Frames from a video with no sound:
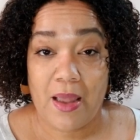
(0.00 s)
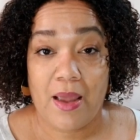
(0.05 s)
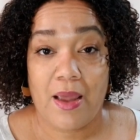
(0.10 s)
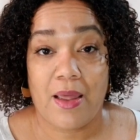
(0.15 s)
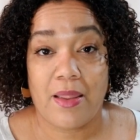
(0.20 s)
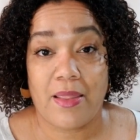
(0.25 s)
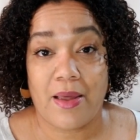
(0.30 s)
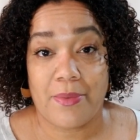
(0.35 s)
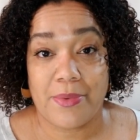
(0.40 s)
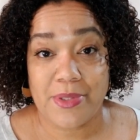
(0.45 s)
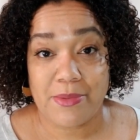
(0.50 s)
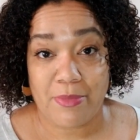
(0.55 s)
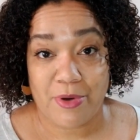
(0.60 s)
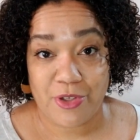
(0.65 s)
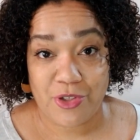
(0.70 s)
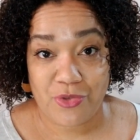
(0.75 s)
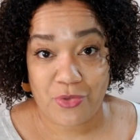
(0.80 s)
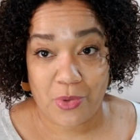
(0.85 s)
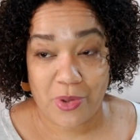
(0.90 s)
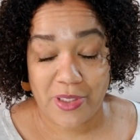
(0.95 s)
And that was
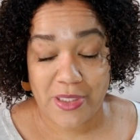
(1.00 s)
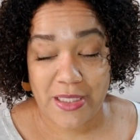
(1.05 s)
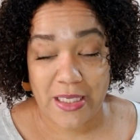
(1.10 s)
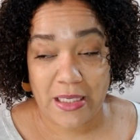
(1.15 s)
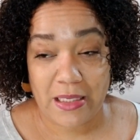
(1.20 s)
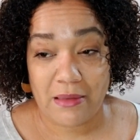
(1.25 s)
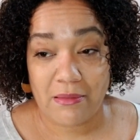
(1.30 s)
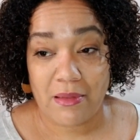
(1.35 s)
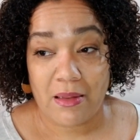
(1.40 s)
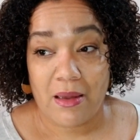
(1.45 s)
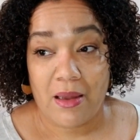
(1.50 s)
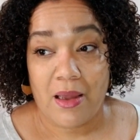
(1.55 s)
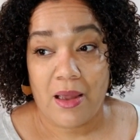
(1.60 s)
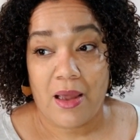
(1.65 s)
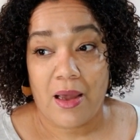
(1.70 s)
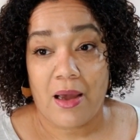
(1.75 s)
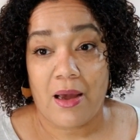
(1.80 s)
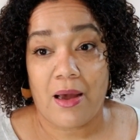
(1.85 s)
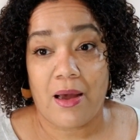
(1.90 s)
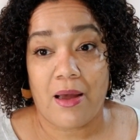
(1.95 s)
March 14th.
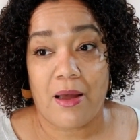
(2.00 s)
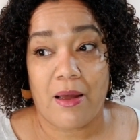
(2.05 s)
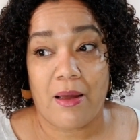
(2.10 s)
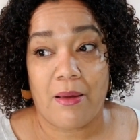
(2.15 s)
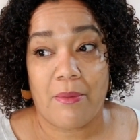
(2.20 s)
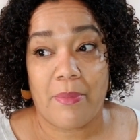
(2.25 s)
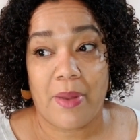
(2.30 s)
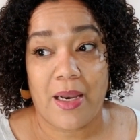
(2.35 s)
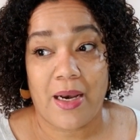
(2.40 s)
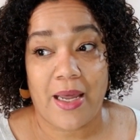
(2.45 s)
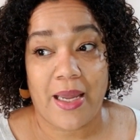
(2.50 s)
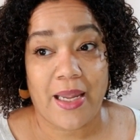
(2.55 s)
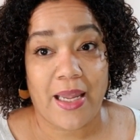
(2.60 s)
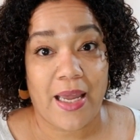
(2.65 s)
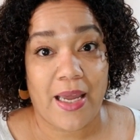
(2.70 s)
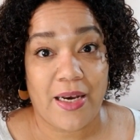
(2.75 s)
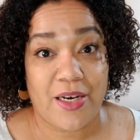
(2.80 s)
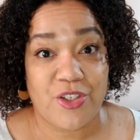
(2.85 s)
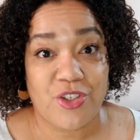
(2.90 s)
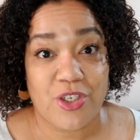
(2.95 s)
And I kind of